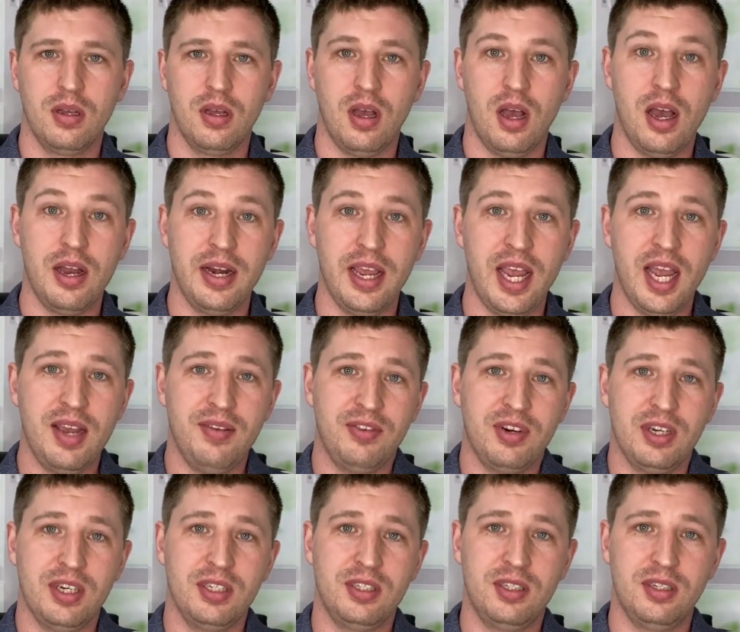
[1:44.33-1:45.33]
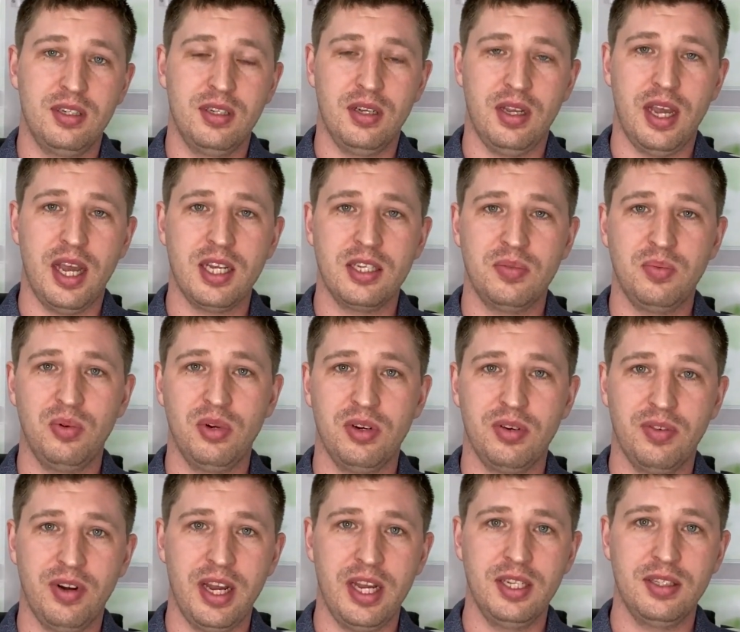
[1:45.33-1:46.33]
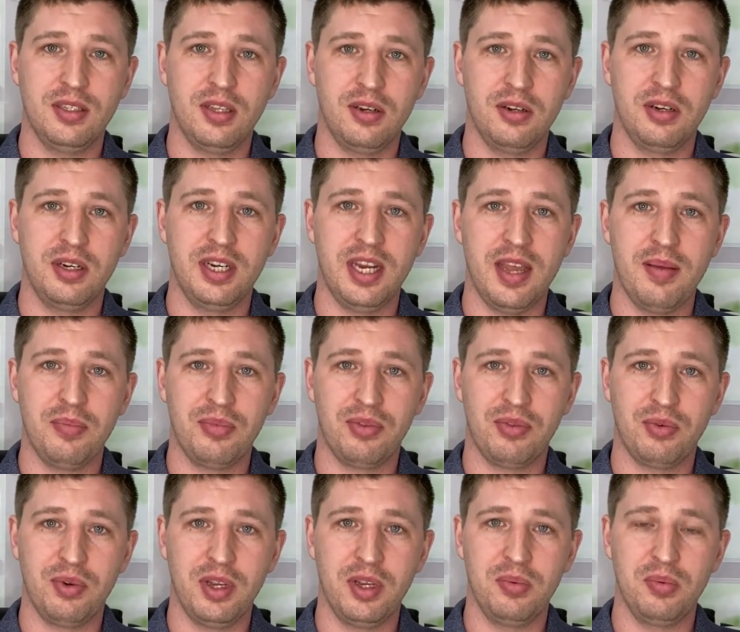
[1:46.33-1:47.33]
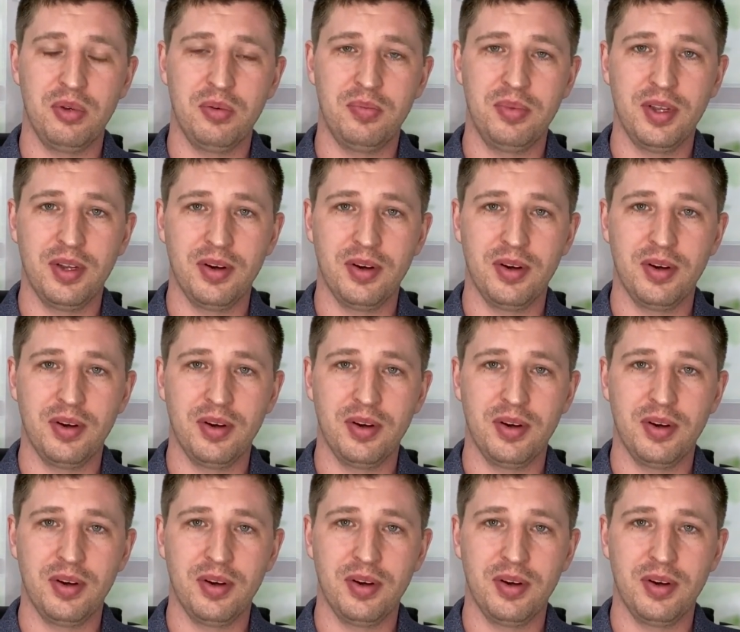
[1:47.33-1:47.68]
On average, export rates under NEM 3 will be